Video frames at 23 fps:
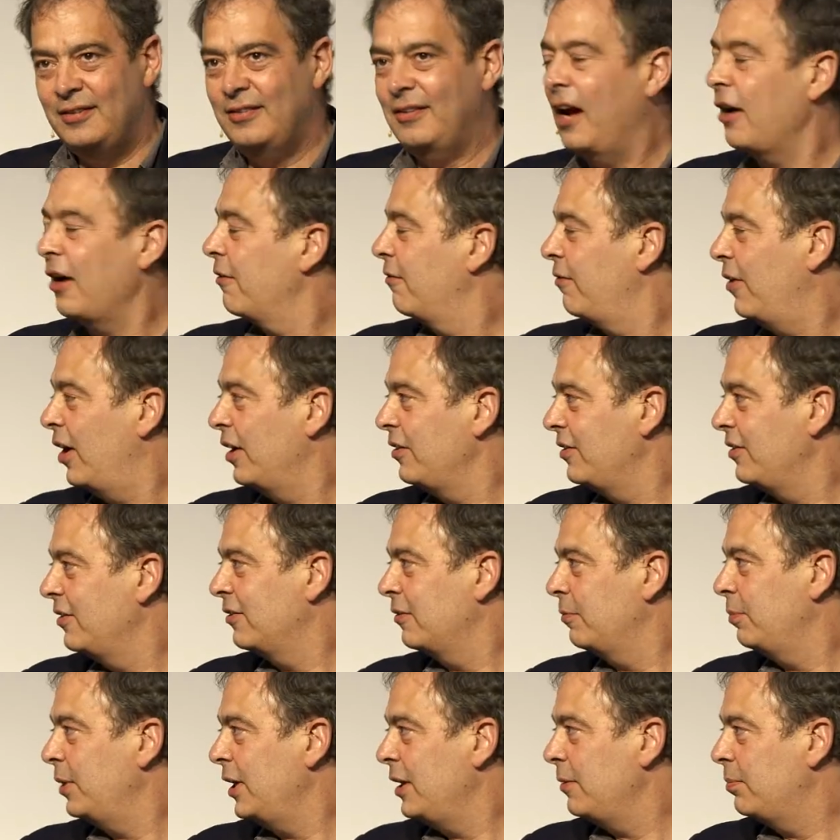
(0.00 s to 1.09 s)
these
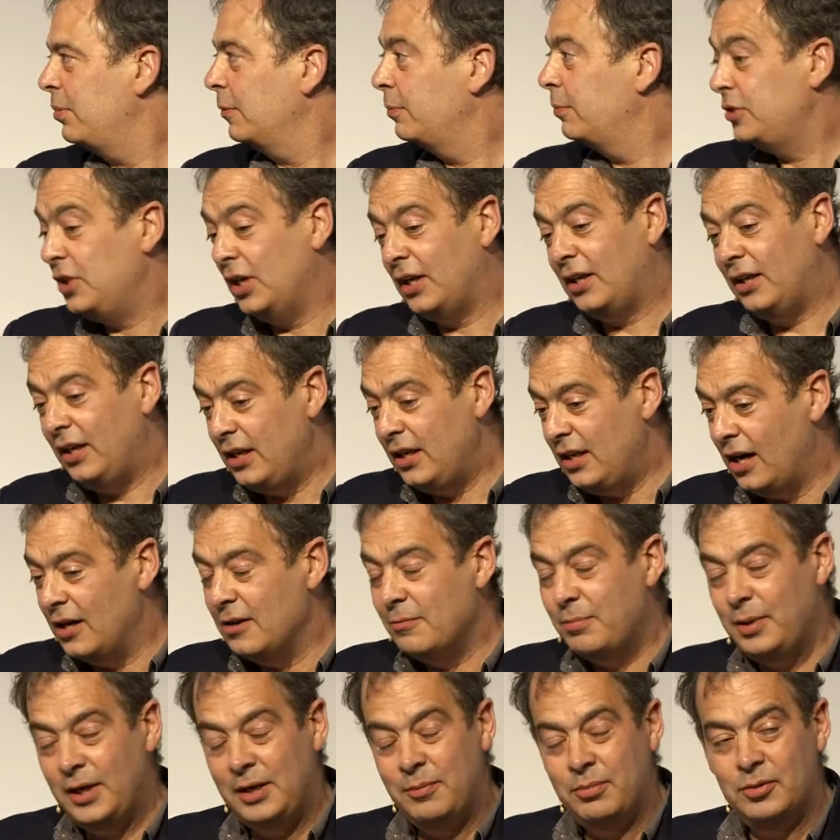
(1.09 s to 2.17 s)
sacrifices of people, particularly
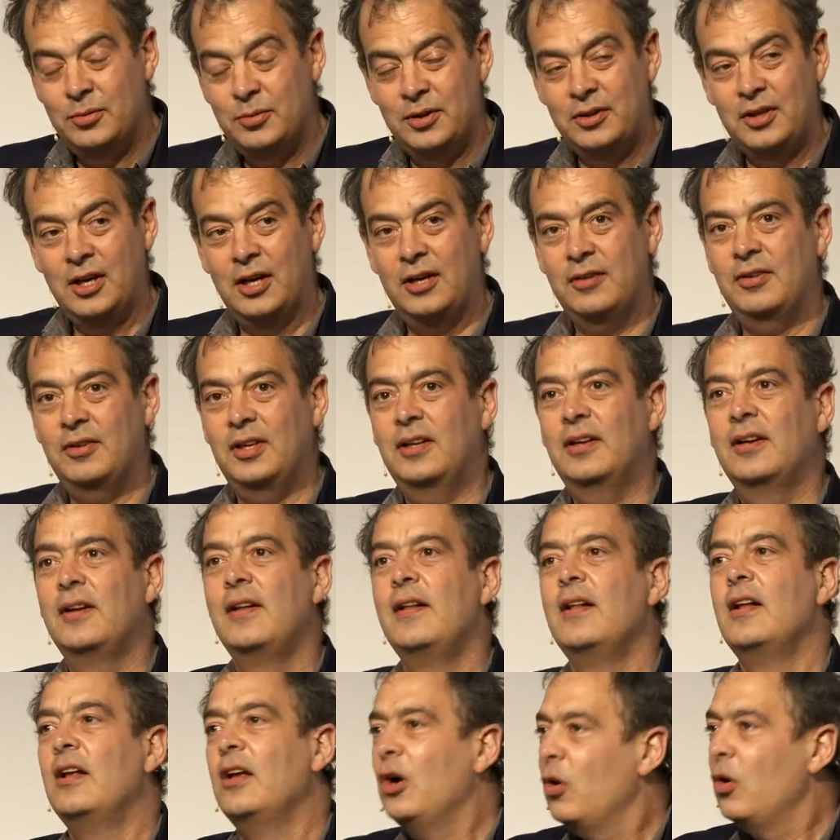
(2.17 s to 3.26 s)
young people with COVID,
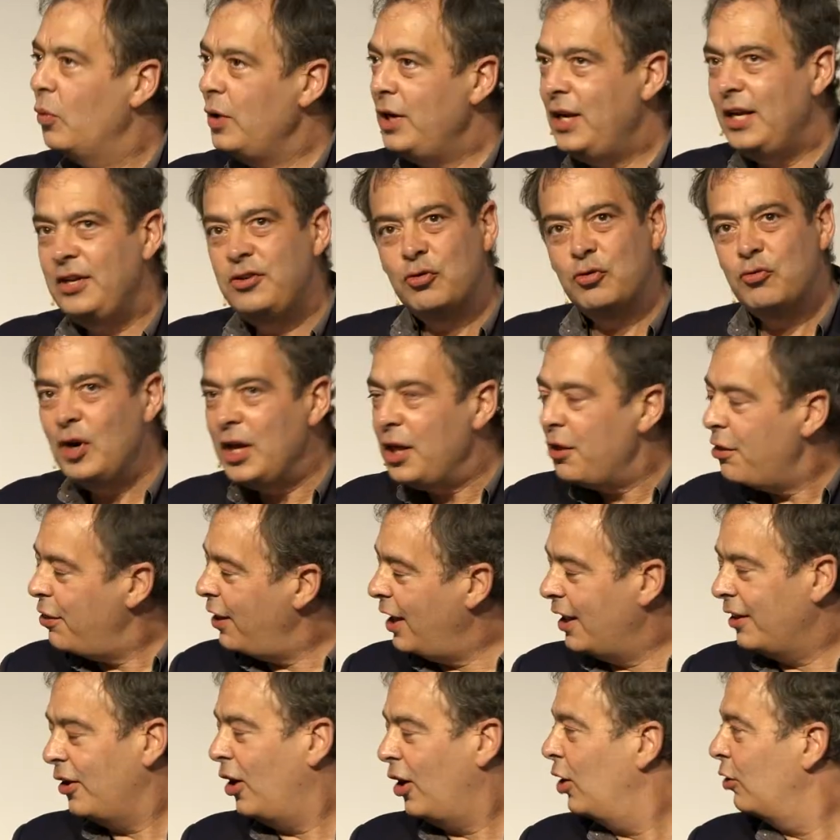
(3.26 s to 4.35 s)
we need to
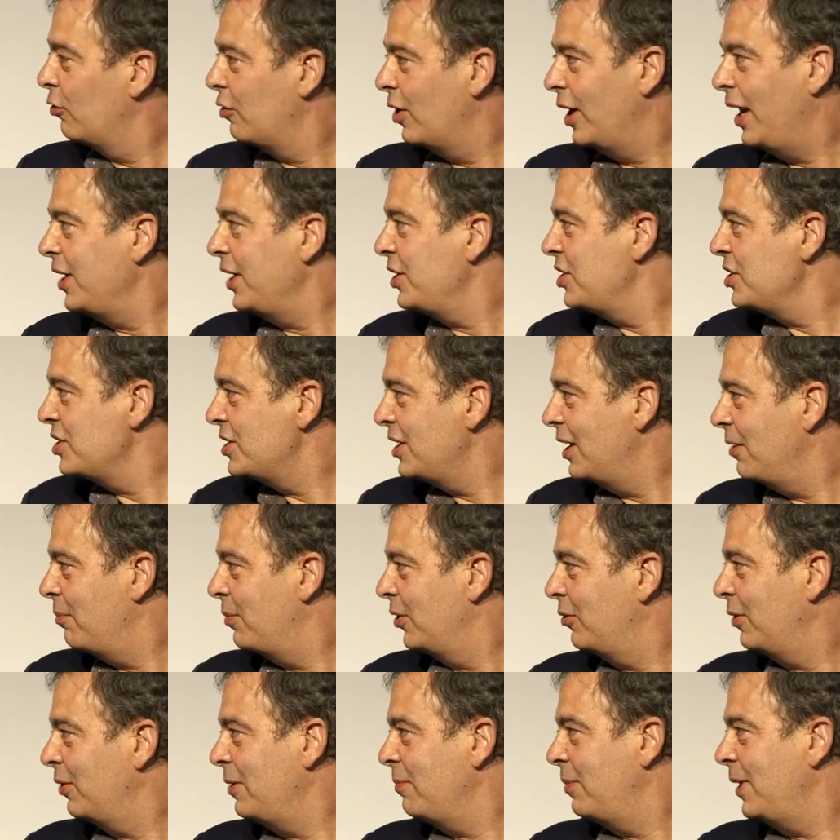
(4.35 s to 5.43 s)
rethink the whole relationship
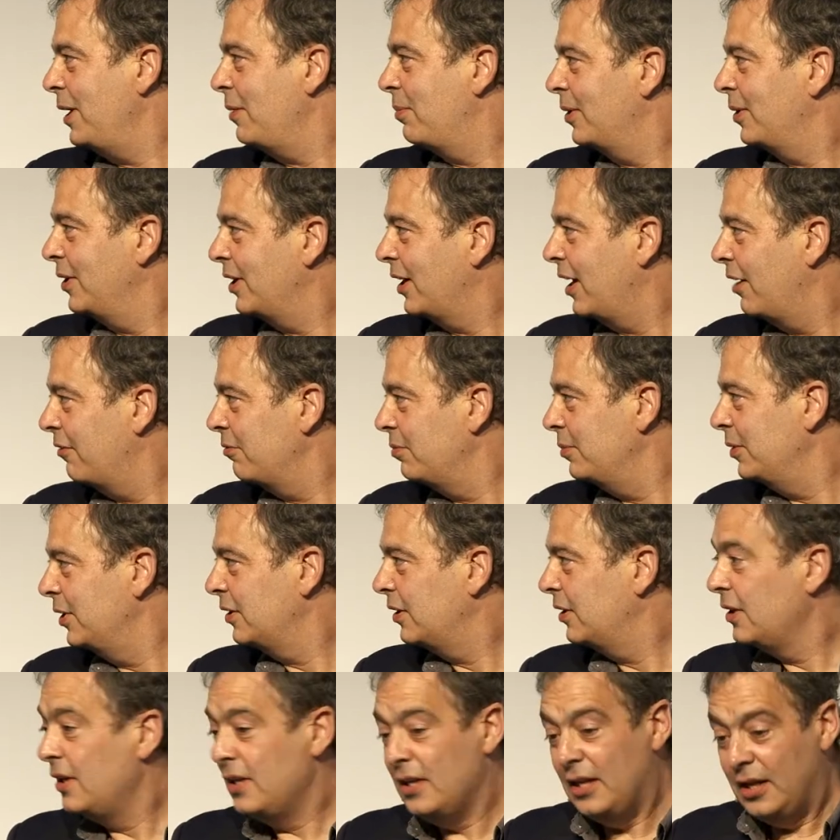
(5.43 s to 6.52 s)
between people and
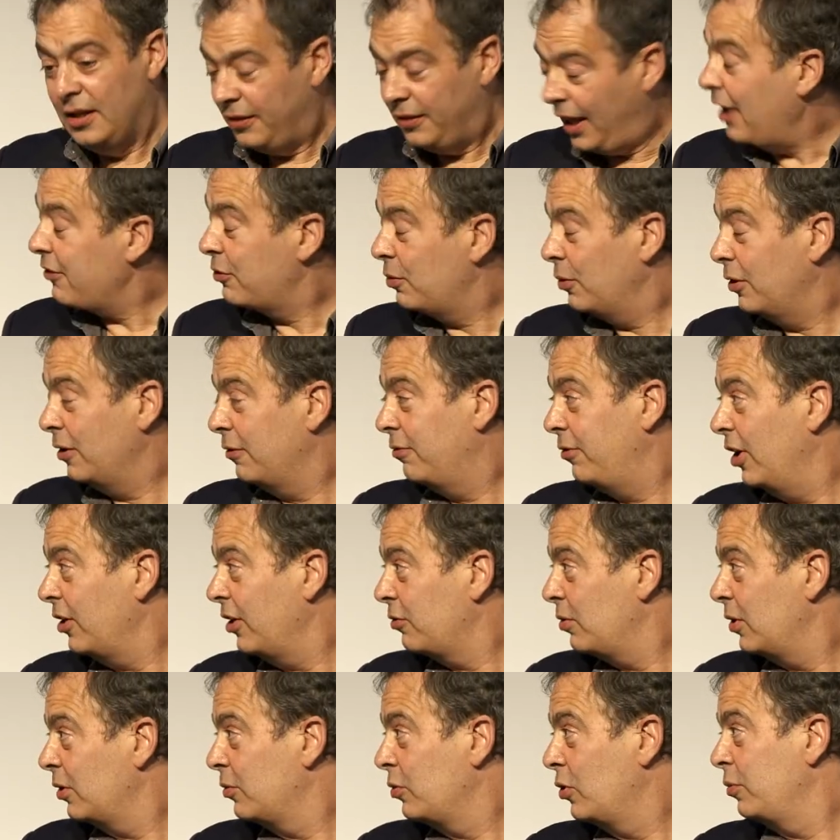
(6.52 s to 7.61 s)
government. That's what the
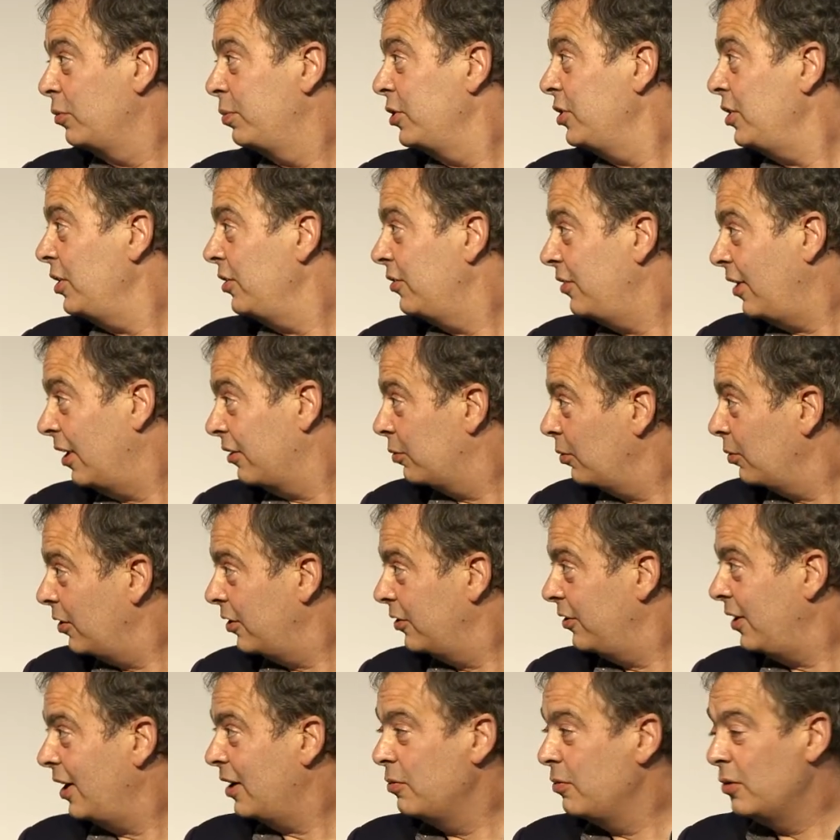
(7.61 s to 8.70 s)
First World War produced, that's what the
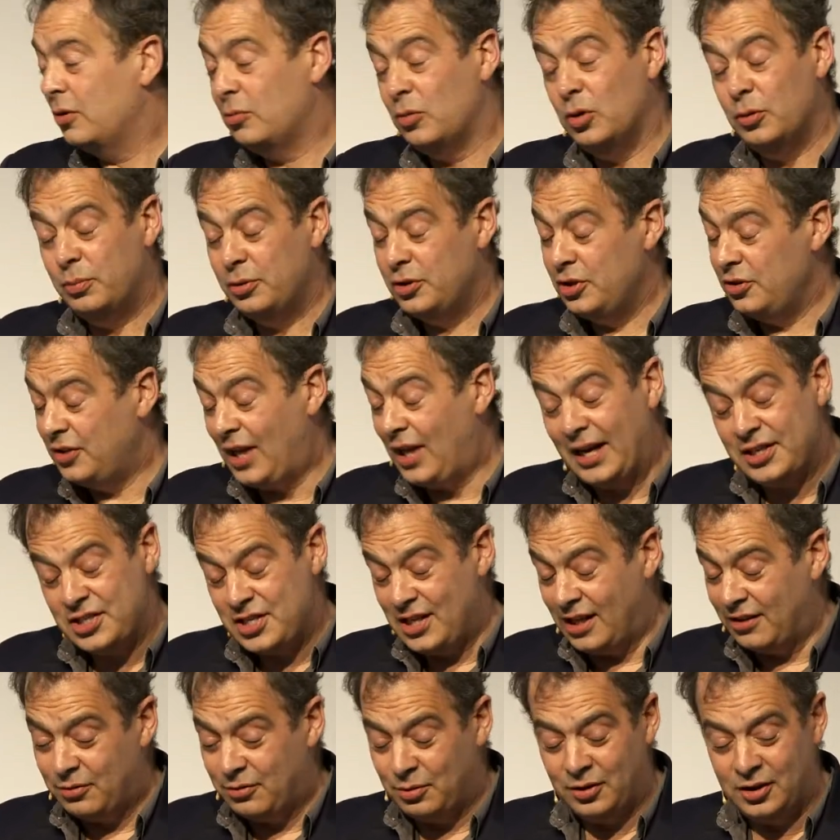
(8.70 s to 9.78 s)
Second World War produced,
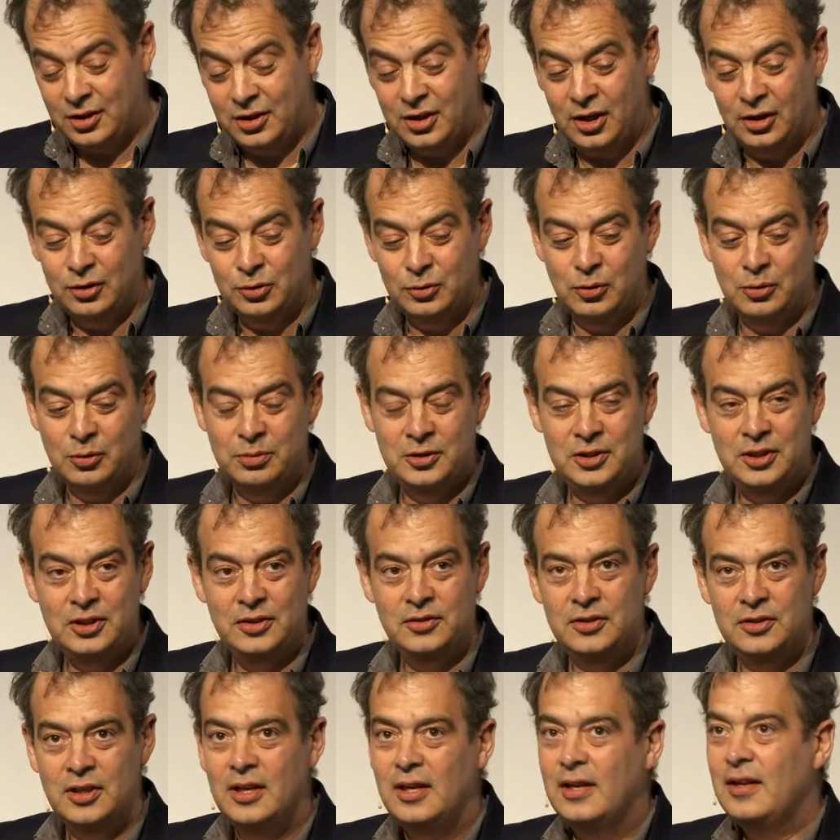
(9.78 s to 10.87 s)
actually, that's what the Cold War
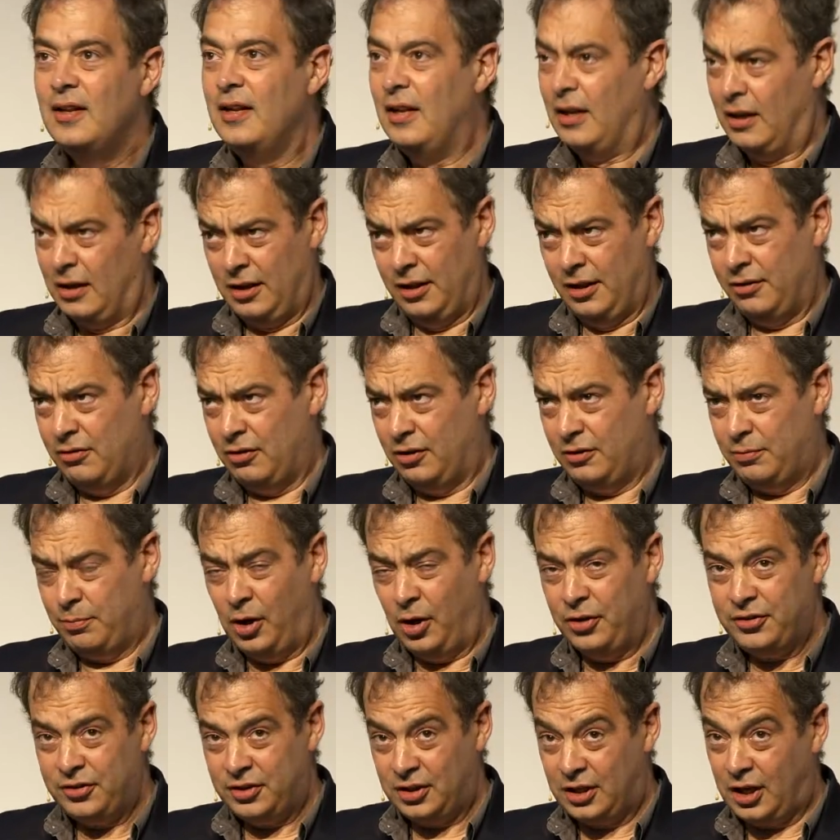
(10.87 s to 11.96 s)
produced. The
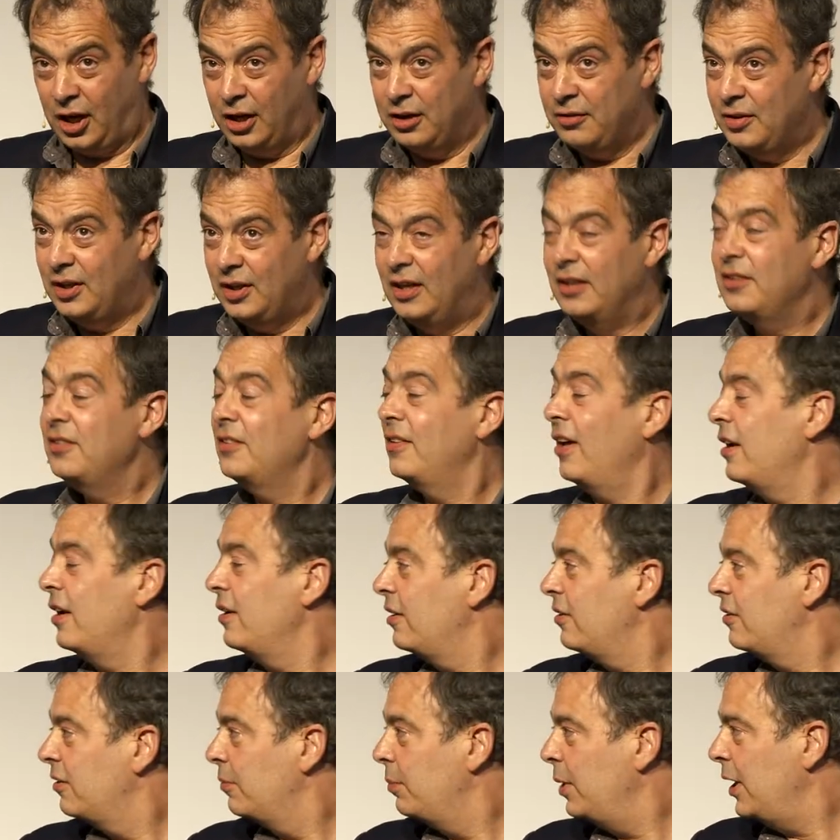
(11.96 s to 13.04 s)
response to COVID has
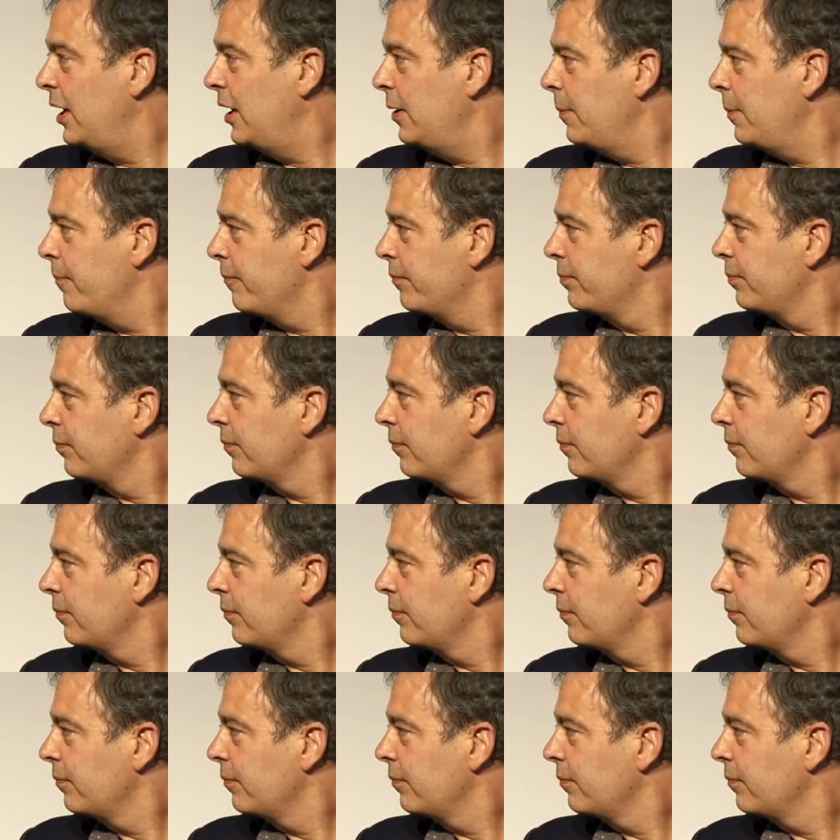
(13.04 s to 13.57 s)
tended to be